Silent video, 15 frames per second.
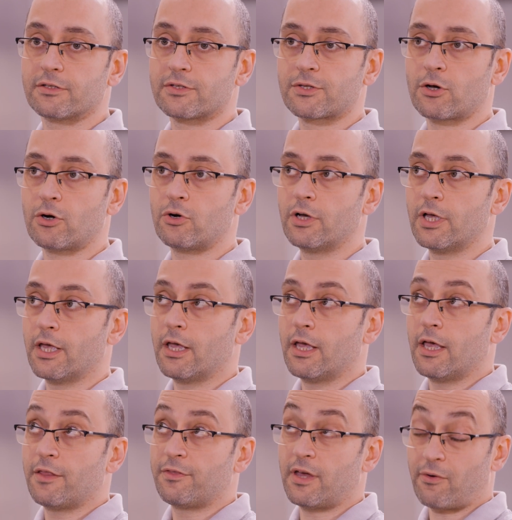So
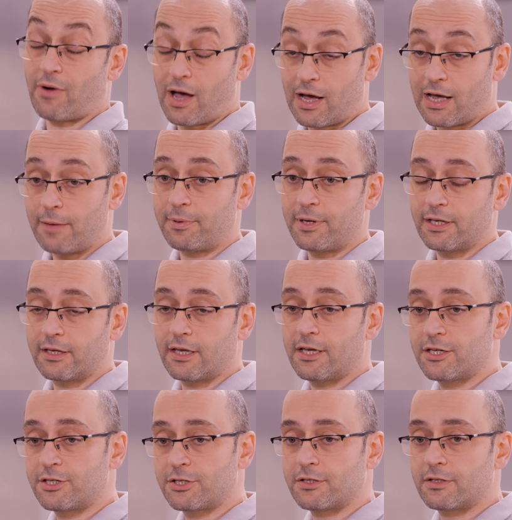there are
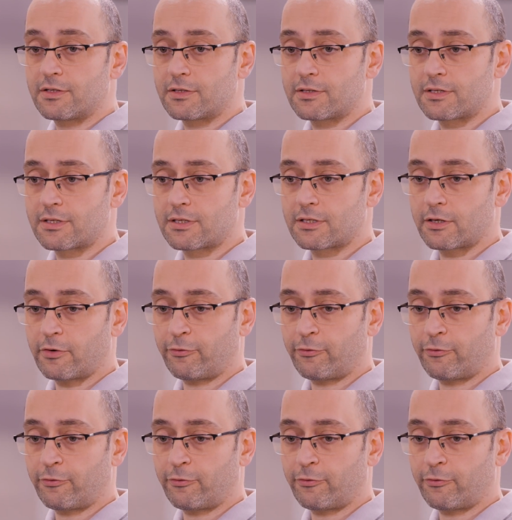applications,